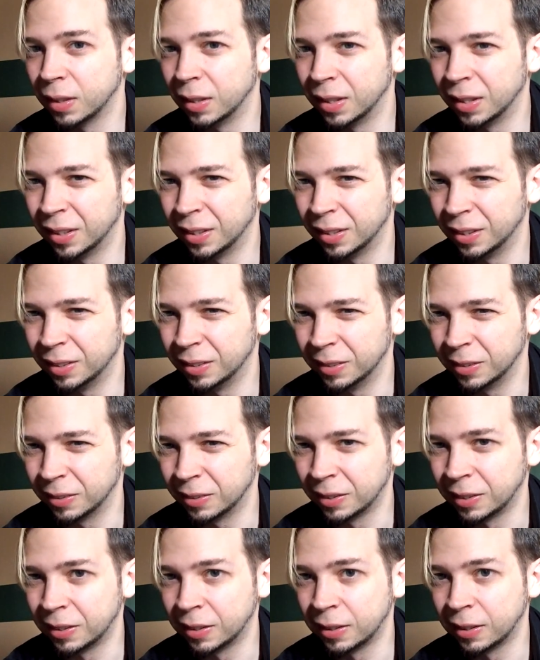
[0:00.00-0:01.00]
Katamari
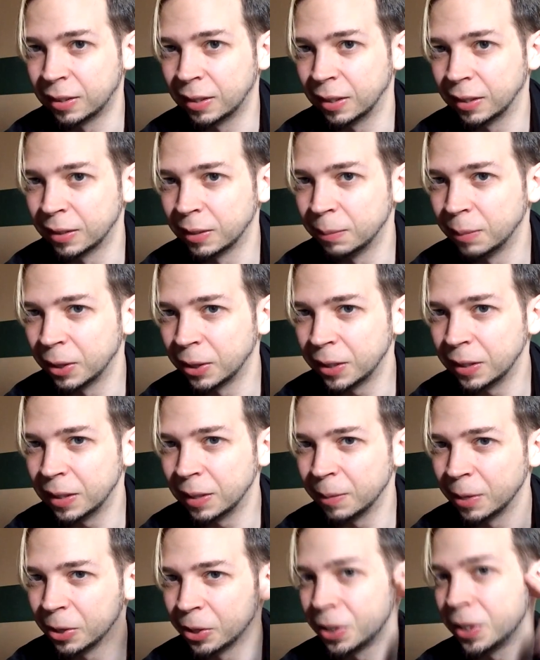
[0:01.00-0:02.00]

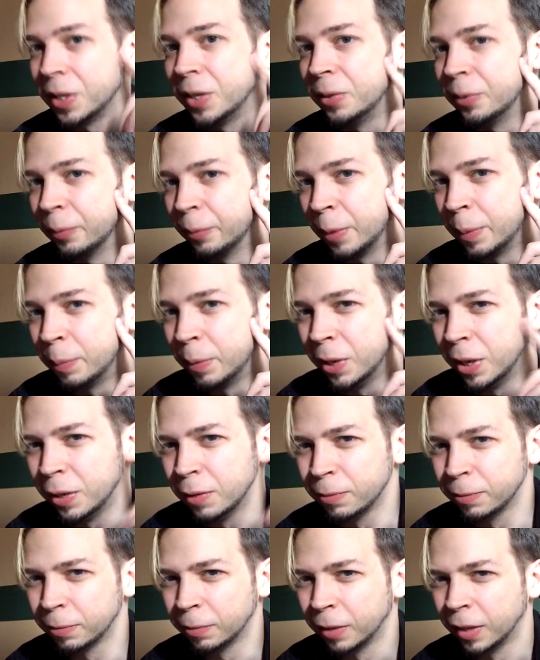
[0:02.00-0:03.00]
Damacy
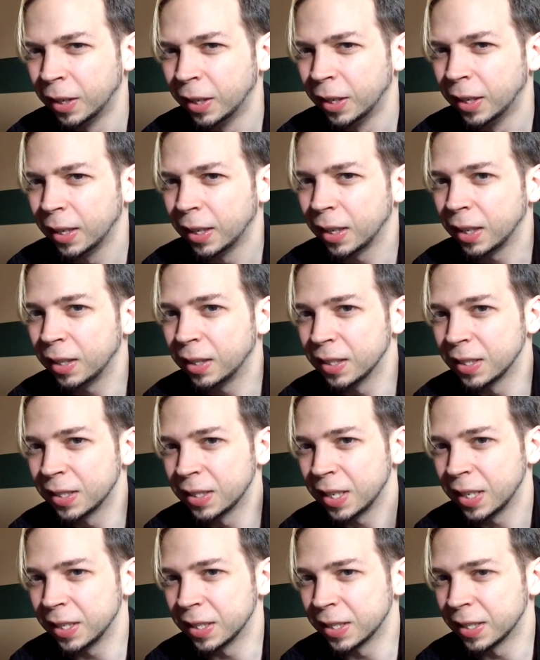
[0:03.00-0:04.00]
ripoff, in the
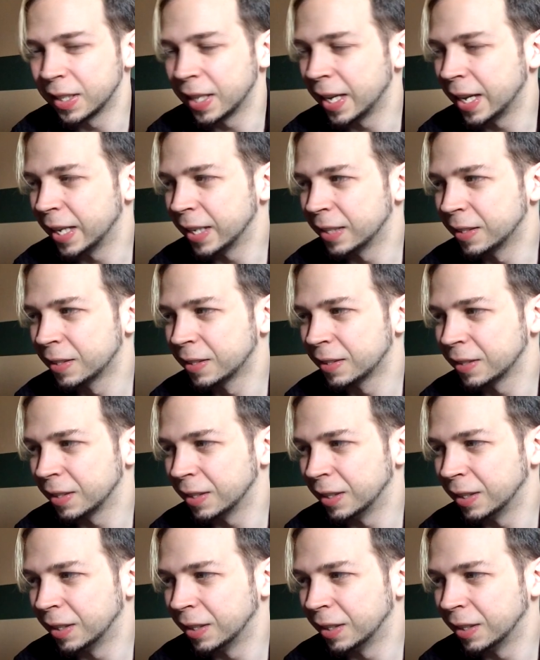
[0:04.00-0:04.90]
sense that